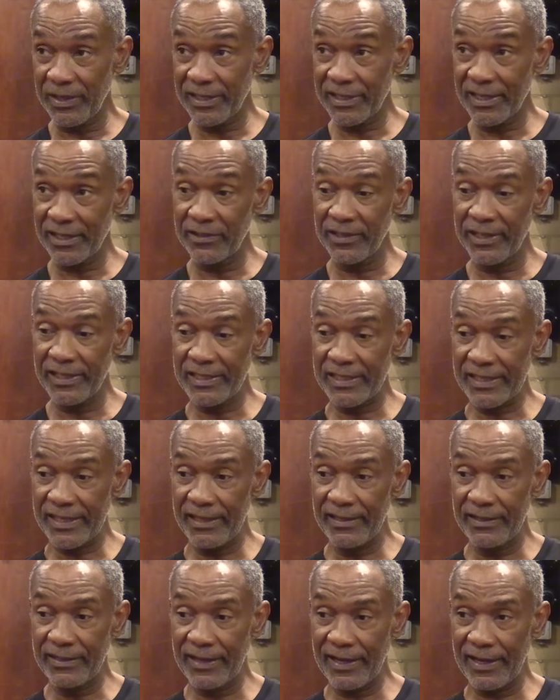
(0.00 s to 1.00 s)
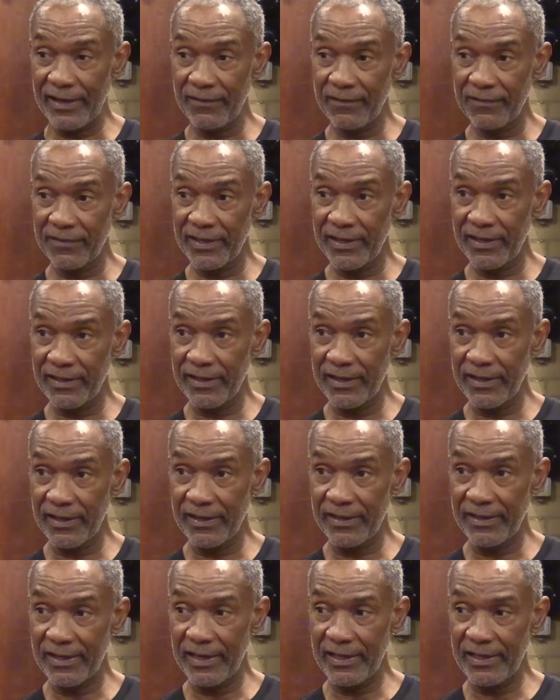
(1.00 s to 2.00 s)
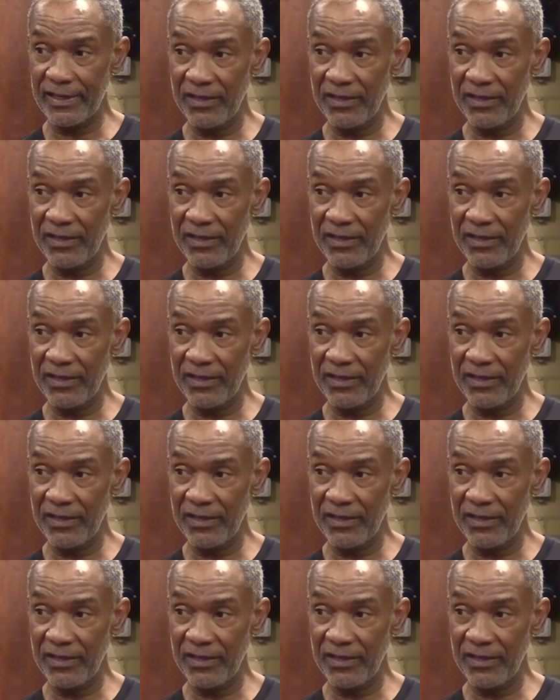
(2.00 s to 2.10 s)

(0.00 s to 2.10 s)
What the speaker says: It's a great skill to have. The